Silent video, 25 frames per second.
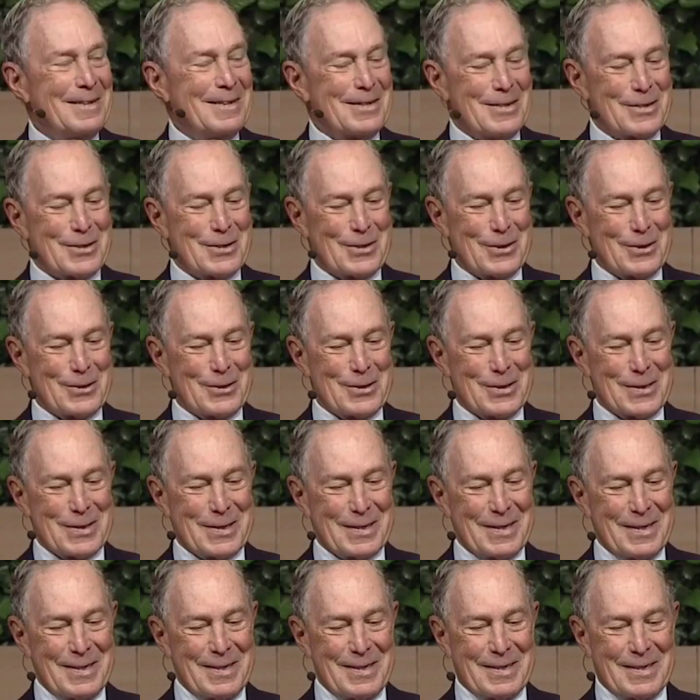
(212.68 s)

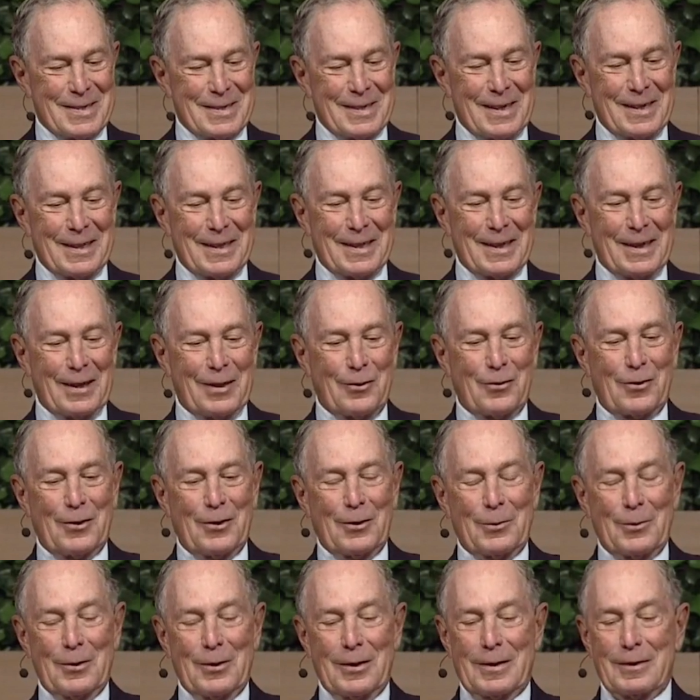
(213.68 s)
Seriously, today, thanks to
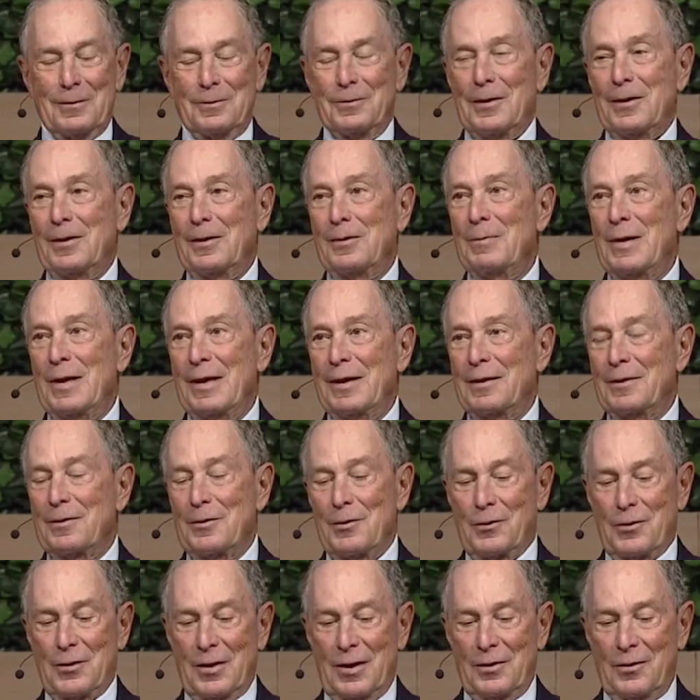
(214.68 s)
the work of our
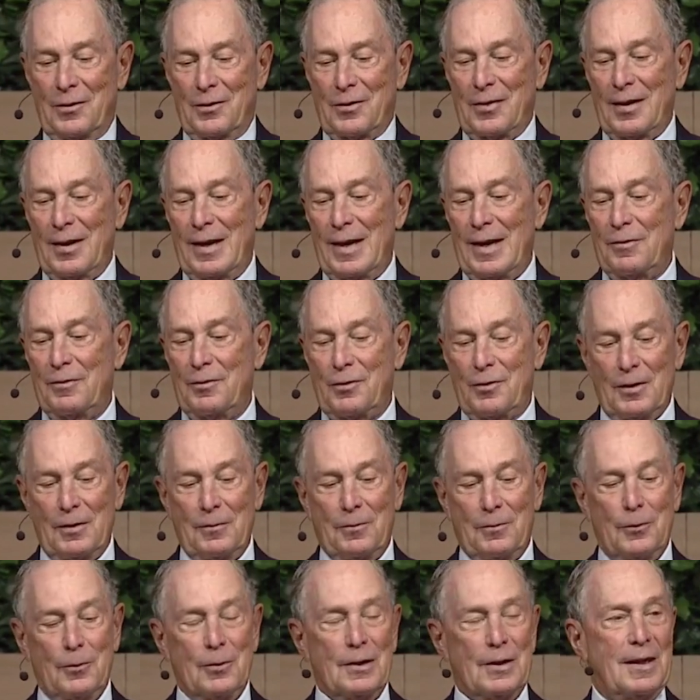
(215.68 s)
mayors and staff,
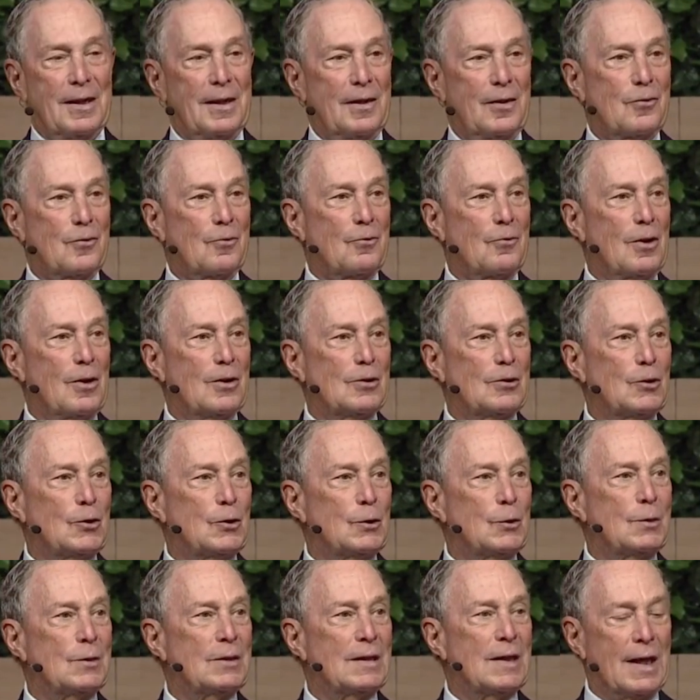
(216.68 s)
C40 has grown
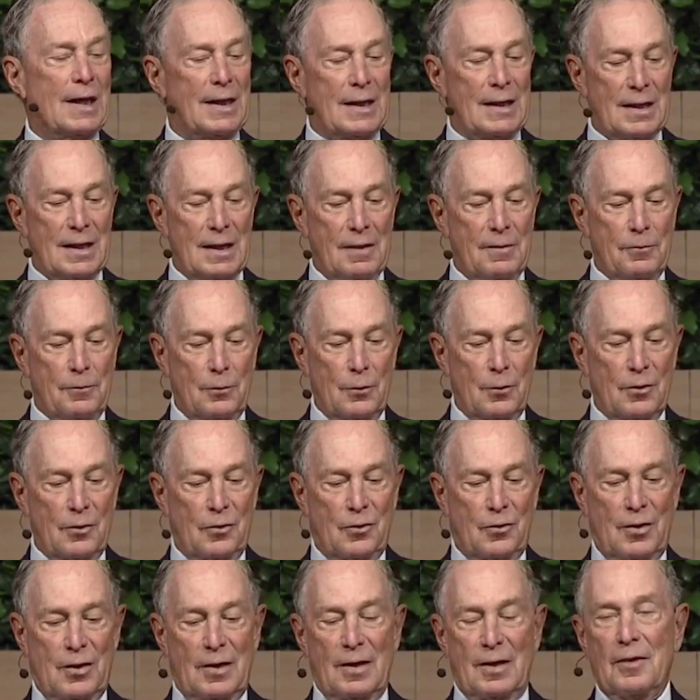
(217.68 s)
to 94
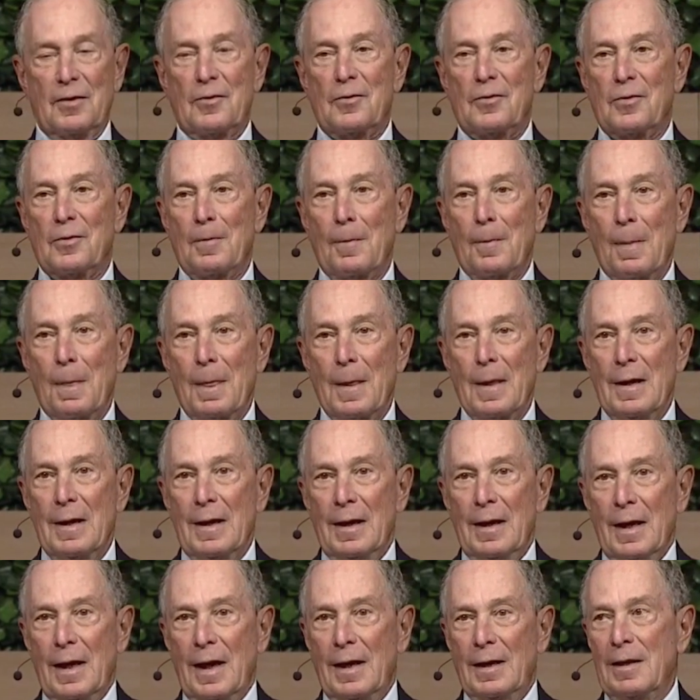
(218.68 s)
cities.
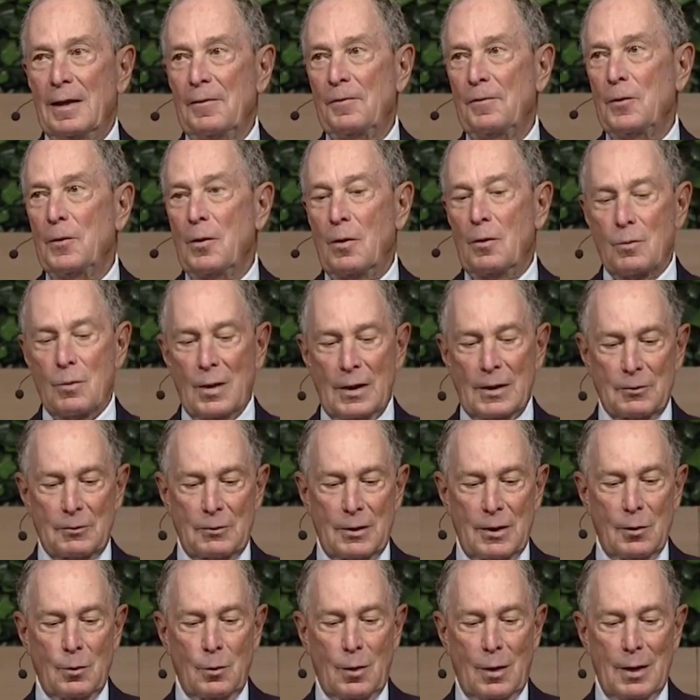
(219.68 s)
And if you are
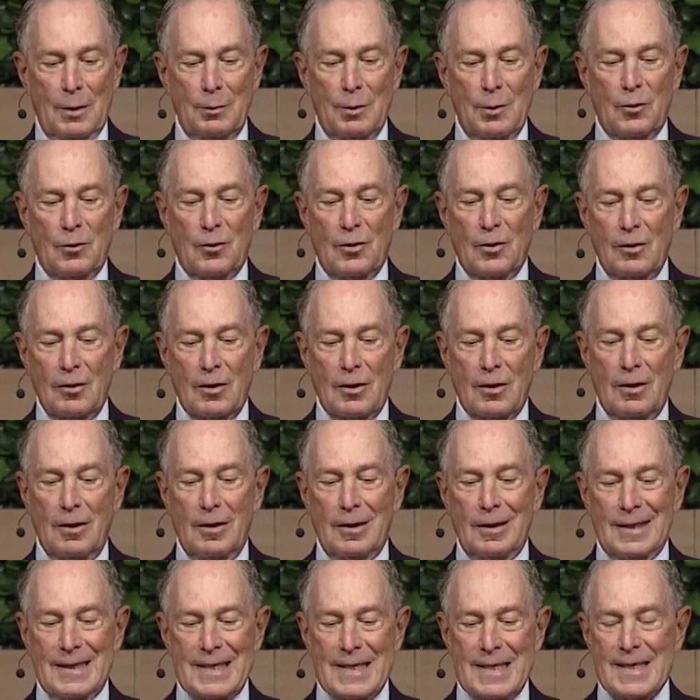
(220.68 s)
wondering why we still
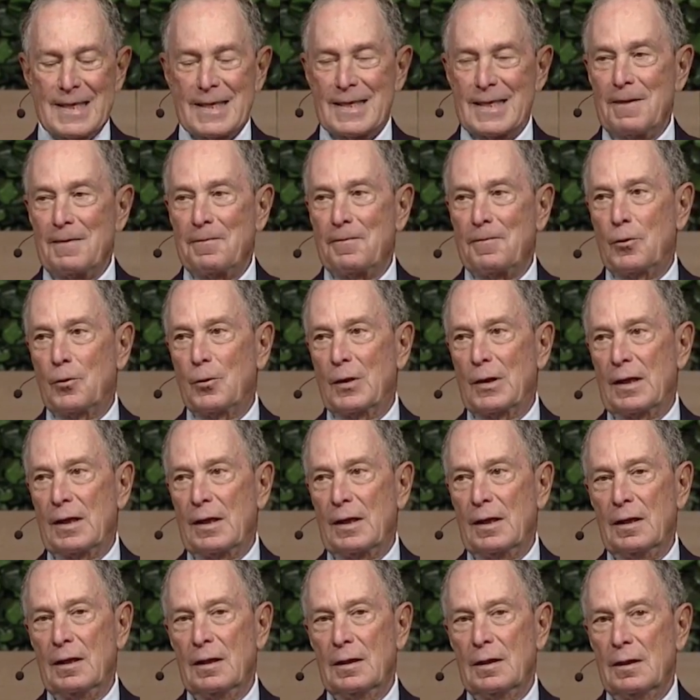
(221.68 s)
call it
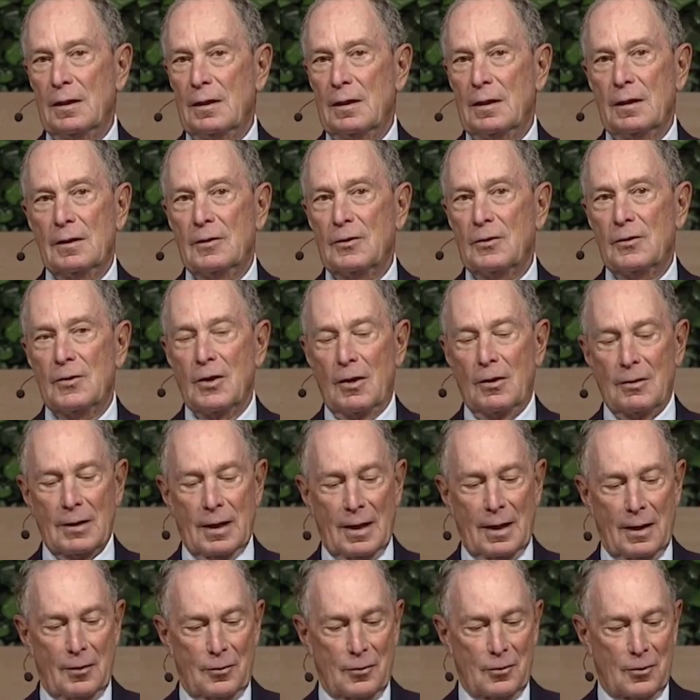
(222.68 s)
C40, don't
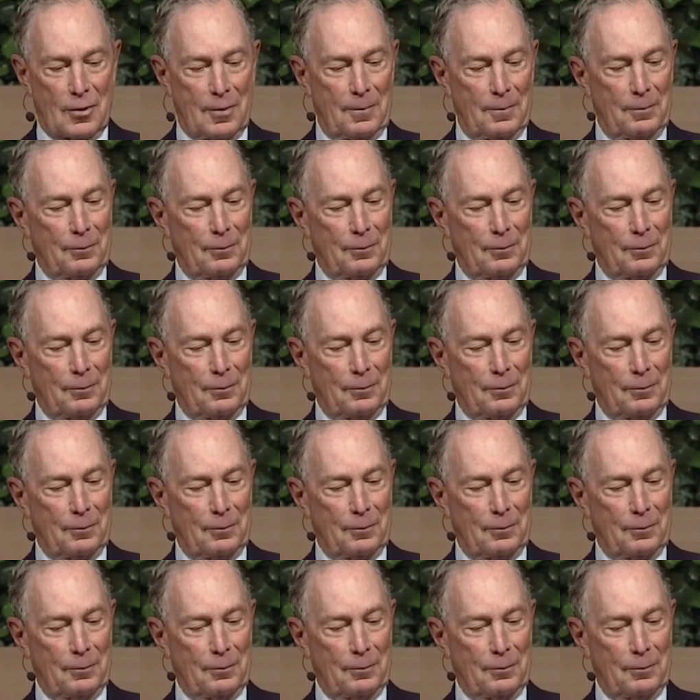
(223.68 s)
ask.